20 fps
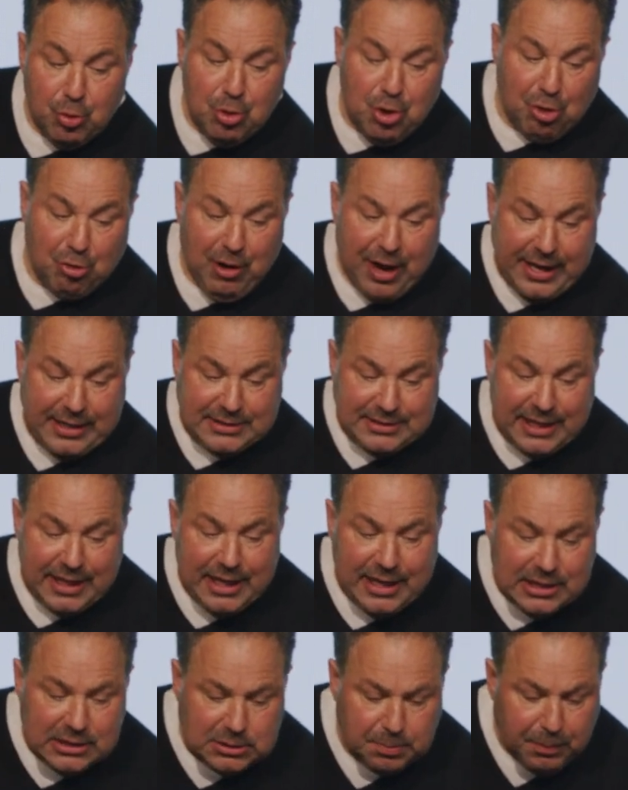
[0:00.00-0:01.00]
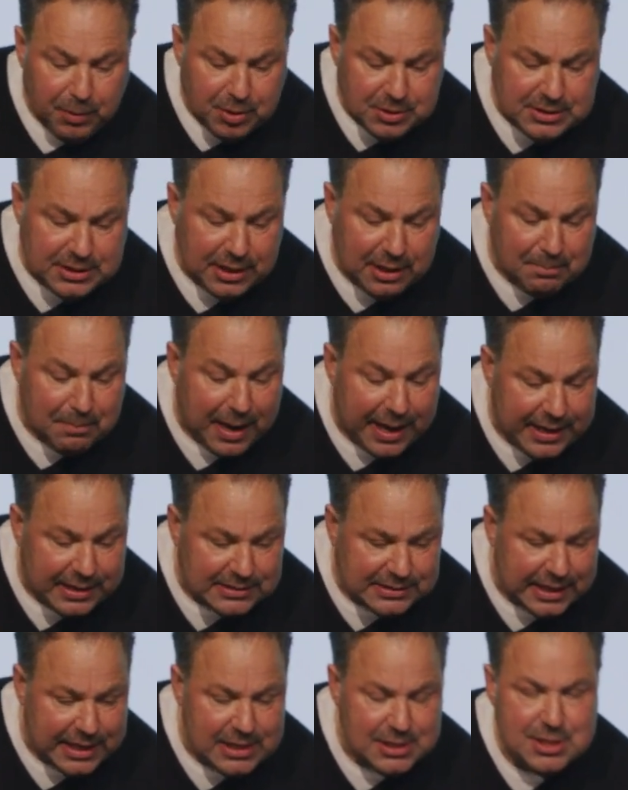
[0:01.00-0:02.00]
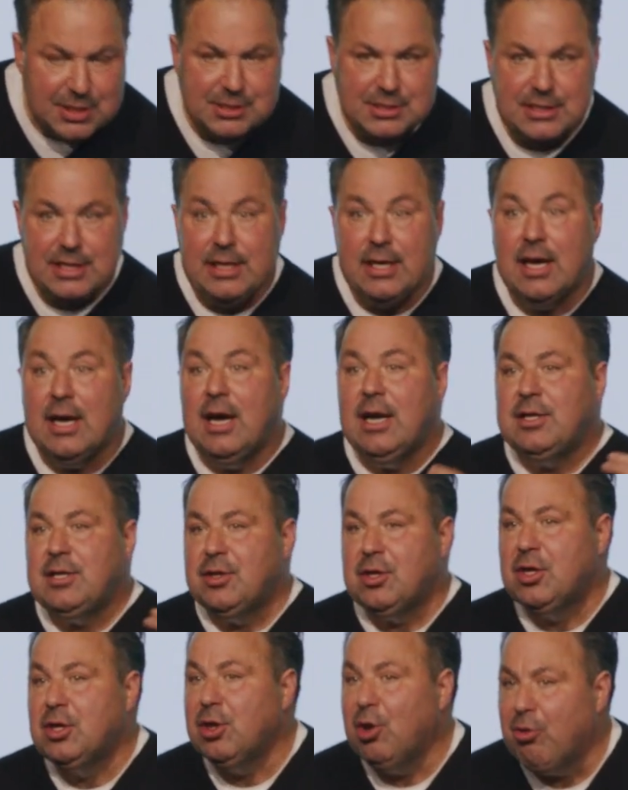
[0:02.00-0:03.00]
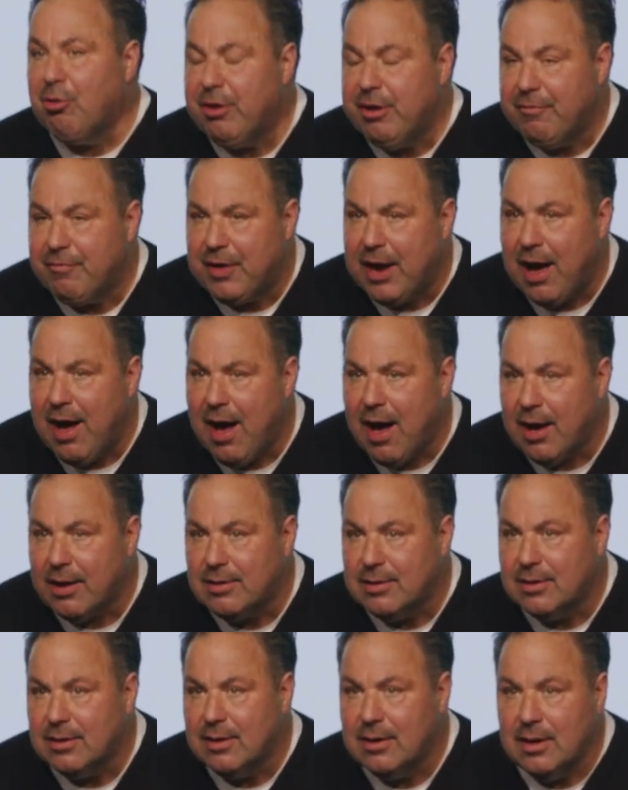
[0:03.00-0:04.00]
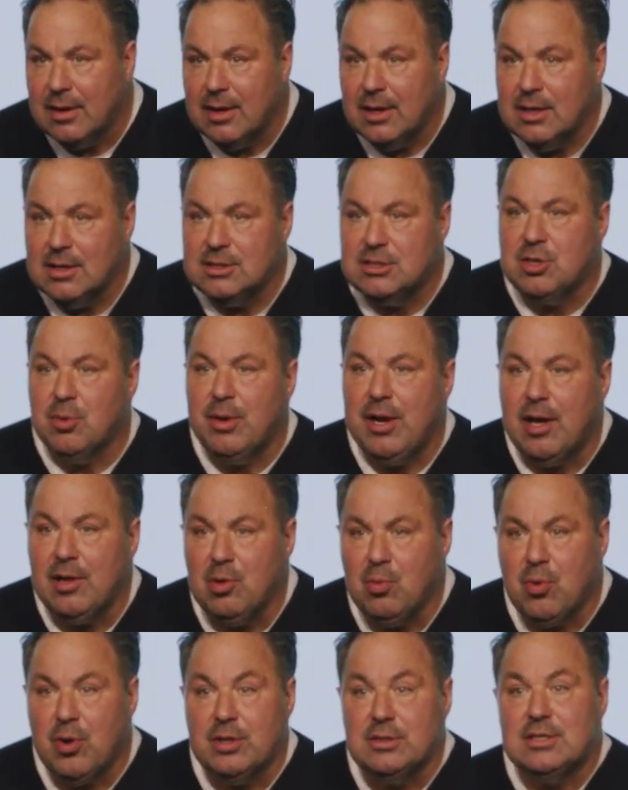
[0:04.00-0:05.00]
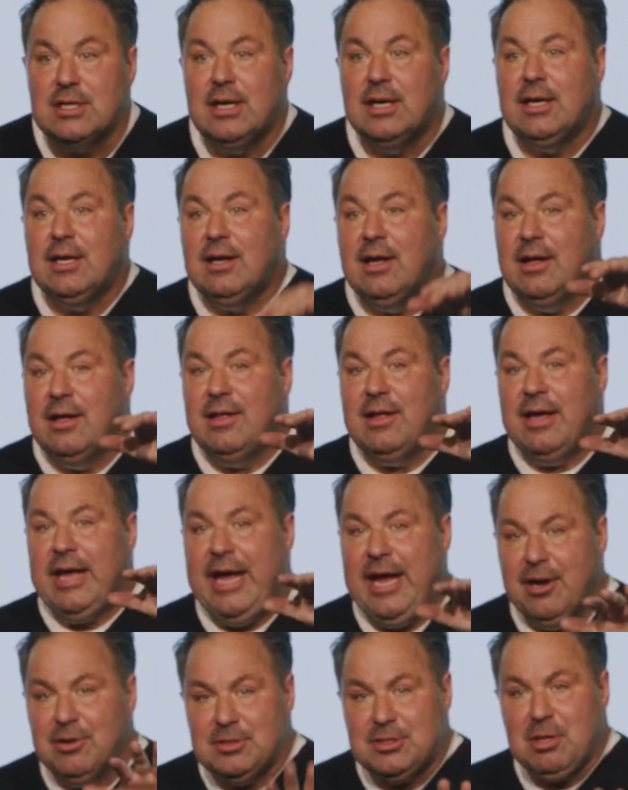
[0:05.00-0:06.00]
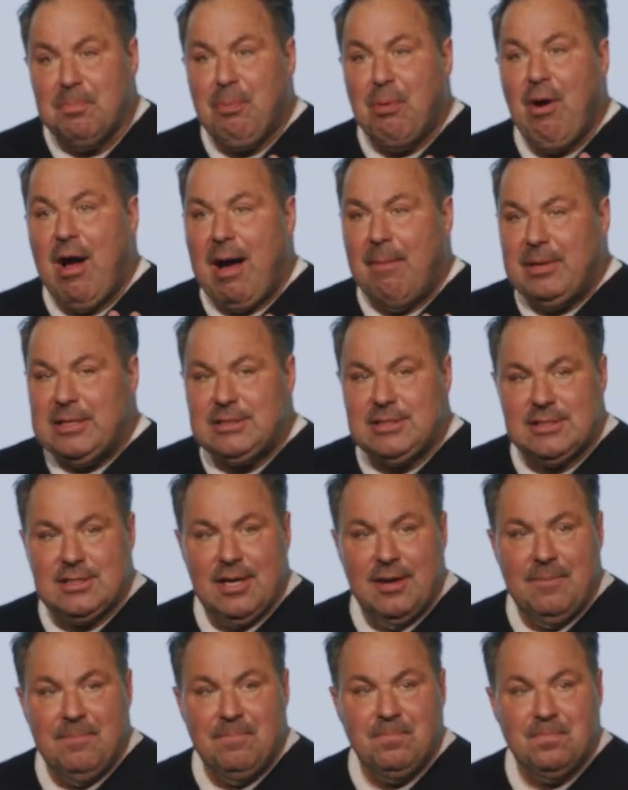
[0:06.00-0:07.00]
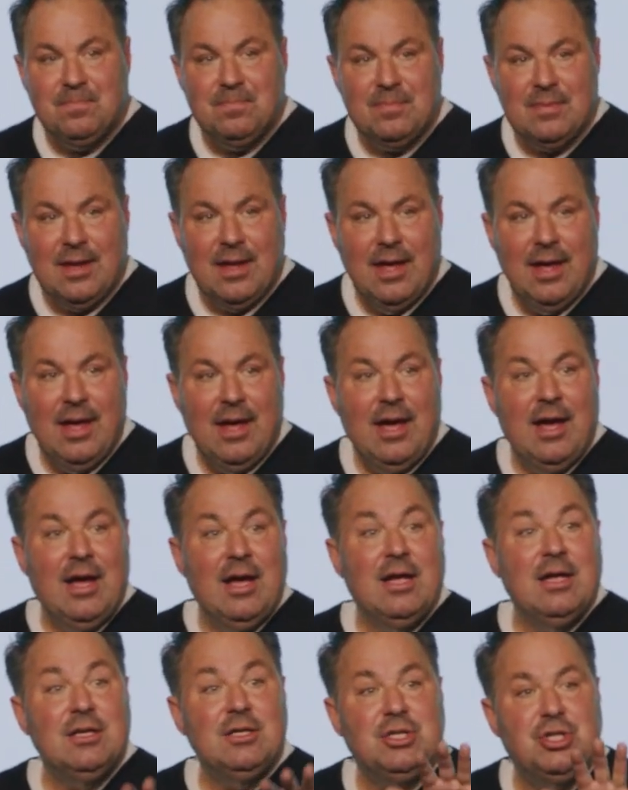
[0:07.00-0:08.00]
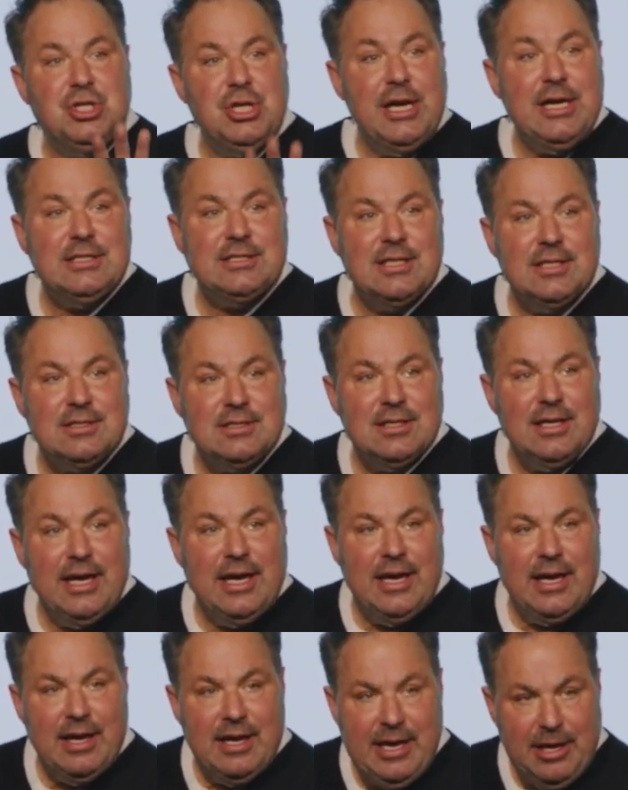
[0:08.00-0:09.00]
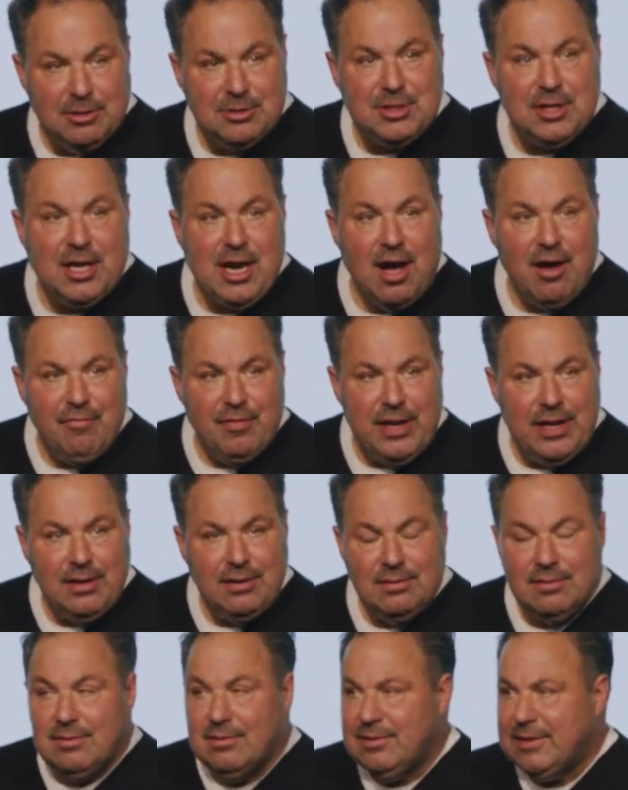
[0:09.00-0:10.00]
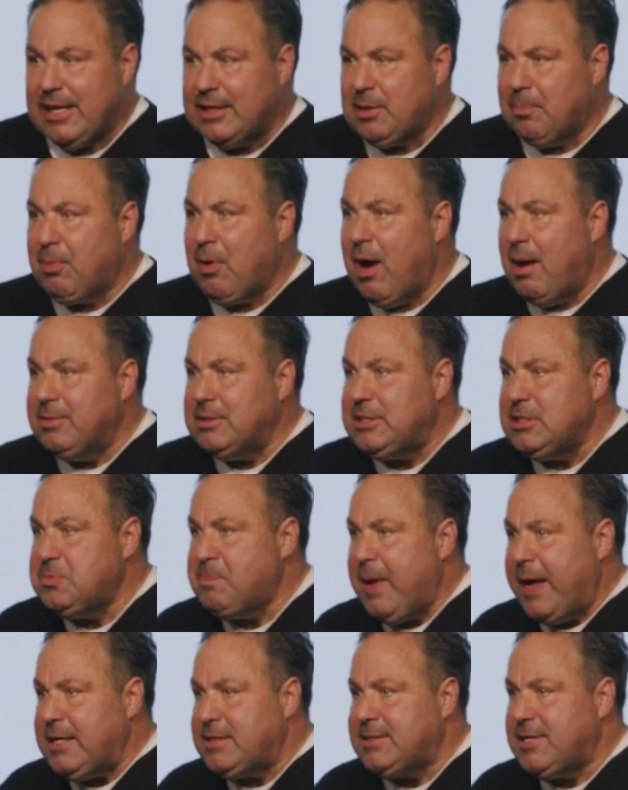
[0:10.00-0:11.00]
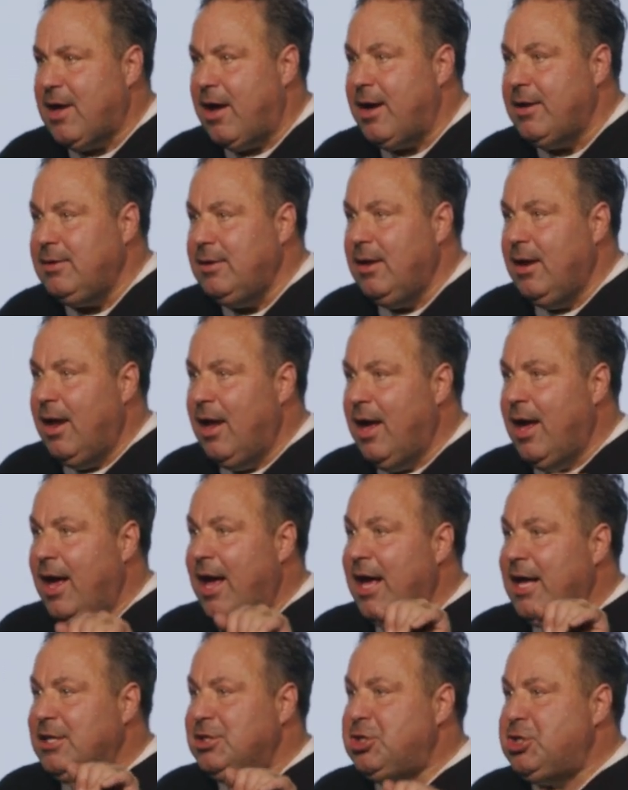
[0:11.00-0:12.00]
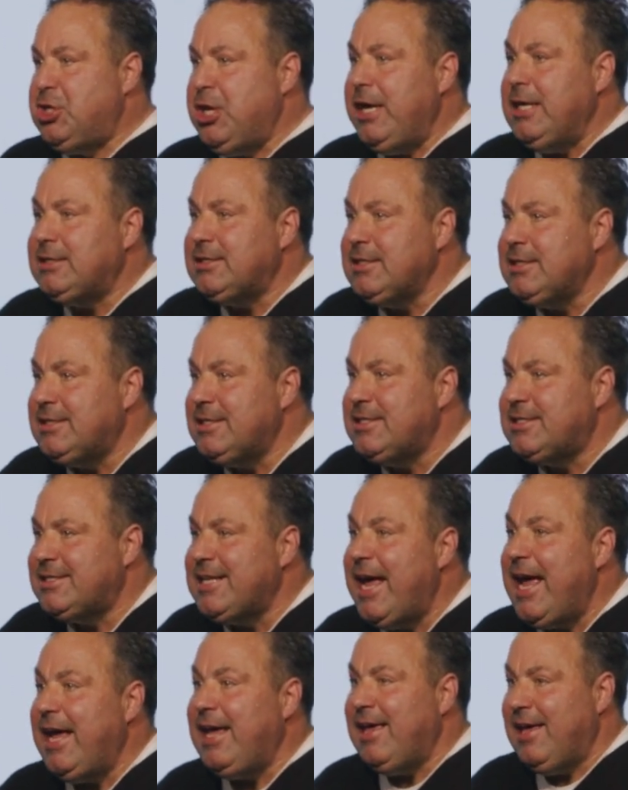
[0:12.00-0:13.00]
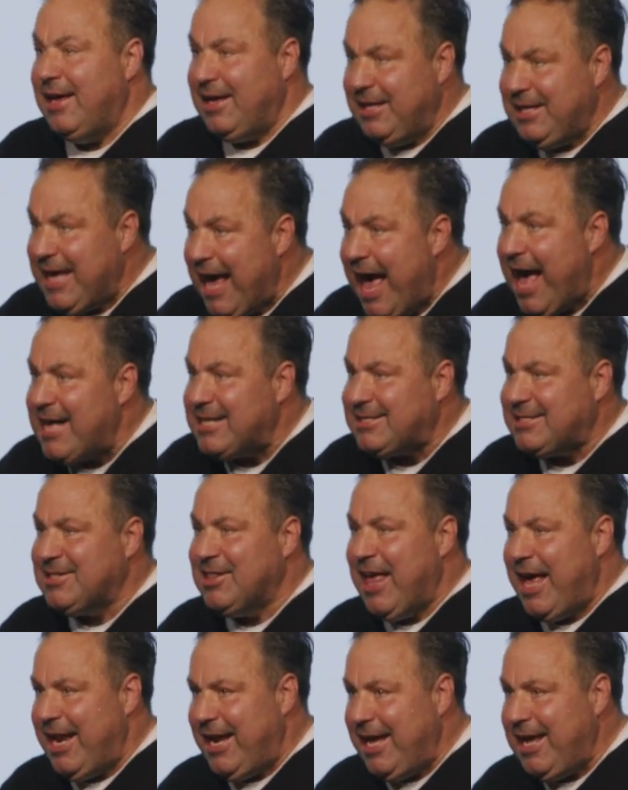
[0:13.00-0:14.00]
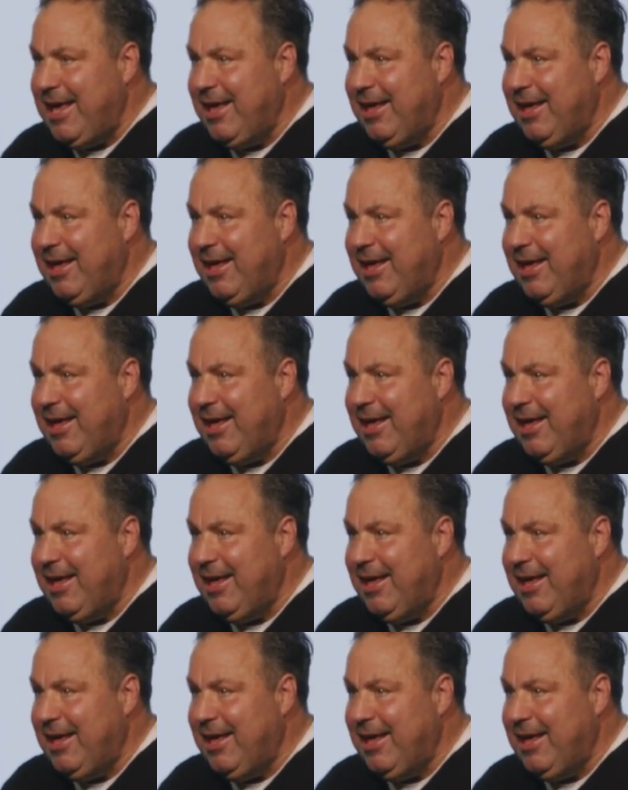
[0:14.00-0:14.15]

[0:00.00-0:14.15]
Christ in his person and by his agency to the glory of God. So, in other words, here's the promise. Jesus, here's the covenant that the promise is based on. Jesus is saying, Yes, Lenny.